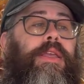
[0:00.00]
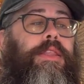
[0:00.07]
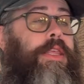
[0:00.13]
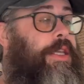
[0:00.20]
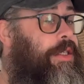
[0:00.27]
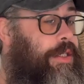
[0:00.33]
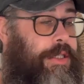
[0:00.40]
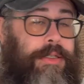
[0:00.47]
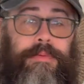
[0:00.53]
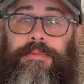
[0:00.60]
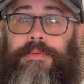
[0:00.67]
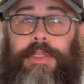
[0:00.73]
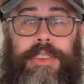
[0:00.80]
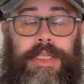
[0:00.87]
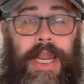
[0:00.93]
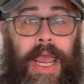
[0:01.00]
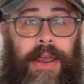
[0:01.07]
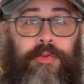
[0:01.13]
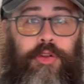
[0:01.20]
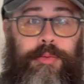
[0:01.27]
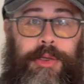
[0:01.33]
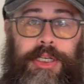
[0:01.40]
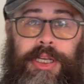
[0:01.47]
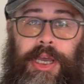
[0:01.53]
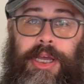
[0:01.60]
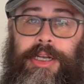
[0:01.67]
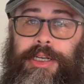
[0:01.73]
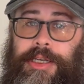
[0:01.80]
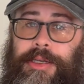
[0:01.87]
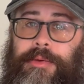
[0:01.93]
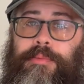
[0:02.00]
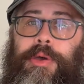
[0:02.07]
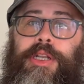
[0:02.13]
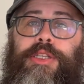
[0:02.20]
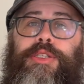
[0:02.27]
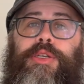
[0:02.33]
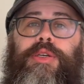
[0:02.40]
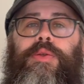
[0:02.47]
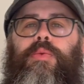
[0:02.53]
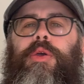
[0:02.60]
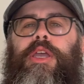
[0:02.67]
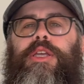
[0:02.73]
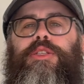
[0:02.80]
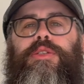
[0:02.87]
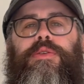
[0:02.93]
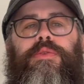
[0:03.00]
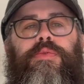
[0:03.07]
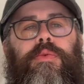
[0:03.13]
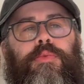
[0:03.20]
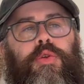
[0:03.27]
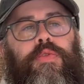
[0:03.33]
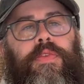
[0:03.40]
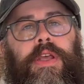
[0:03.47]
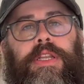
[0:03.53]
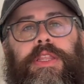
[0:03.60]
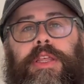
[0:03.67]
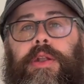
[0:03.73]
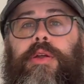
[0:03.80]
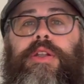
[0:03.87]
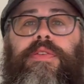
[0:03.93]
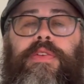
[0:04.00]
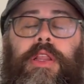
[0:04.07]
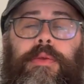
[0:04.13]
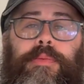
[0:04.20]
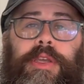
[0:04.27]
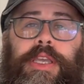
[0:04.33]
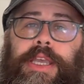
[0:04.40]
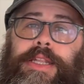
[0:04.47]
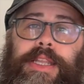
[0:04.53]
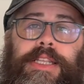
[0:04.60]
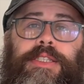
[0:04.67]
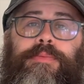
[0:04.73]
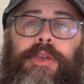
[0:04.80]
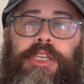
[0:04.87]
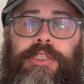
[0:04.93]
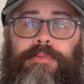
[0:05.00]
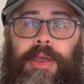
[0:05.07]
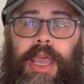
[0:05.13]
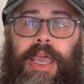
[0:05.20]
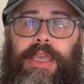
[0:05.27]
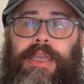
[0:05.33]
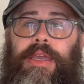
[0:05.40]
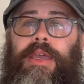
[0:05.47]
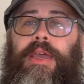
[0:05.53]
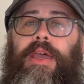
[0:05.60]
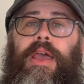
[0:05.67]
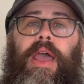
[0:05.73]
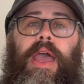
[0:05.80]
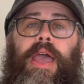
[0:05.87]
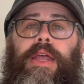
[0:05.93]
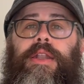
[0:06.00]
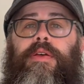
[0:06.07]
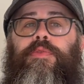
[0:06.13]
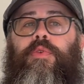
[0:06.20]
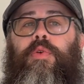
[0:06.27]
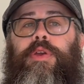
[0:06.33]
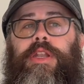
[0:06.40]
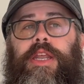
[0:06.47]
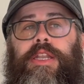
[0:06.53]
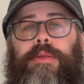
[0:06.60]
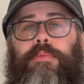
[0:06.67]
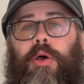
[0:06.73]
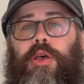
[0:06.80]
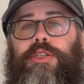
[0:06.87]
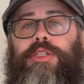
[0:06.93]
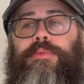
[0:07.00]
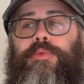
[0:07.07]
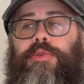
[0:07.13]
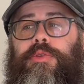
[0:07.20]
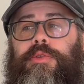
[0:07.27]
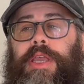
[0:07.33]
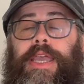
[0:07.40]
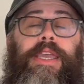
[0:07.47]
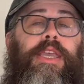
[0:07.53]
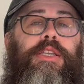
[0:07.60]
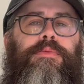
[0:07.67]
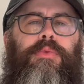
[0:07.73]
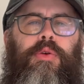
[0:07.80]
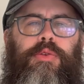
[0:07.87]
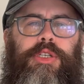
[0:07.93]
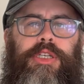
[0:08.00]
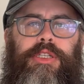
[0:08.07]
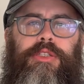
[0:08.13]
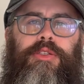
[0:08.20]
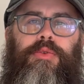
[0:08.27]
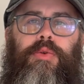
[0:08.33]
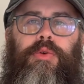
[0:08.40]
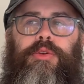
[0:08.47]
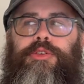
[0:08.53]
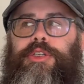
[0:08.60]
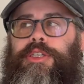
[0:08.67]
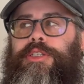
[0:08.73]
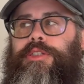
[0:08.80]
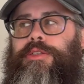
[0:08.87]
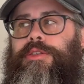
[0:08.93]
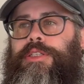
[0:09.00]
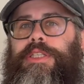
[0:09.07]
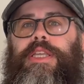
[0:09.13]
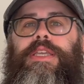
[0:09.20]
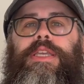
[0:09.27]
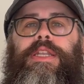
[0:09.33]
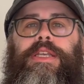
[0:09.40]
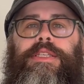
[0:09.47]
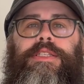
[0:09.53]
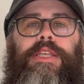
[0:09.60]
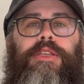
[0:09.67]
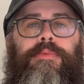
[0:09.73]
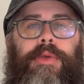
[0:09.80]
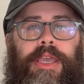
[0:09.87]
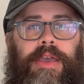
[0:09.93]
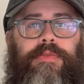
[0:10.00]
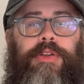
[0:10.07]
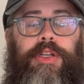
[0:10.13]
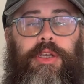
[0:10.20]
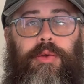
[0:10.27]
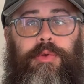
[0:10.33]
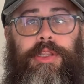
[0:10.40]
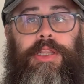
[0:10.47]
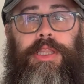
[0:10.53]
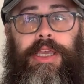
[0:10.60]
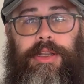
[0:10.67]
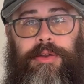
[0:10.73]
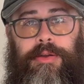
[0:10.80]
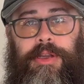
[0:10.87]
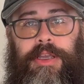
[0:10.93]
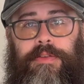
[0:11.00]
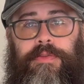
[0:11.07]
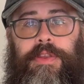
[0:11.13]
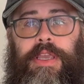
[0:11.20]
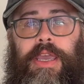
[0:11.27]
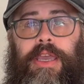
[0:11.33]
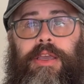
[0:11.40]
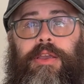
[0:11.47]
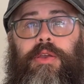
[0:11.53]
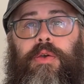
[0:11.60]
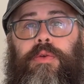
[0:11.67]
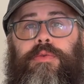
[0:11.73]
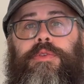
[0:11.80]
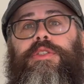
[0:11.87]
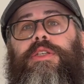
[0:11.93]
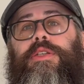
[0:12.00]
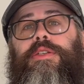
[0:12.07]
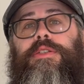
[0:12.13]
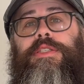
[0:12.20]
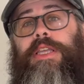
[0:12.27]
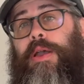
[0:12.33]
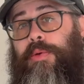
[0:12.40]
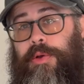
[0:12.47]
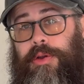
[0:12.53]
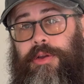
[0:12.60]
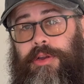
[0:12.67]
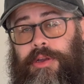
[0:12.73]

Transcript: This doesn't have to be done, but it's a good way to remove any that aren't developing, get that space back, and avoid any possible egg explosions or just stinkiness that you may have to deal with later if the egg goes sour.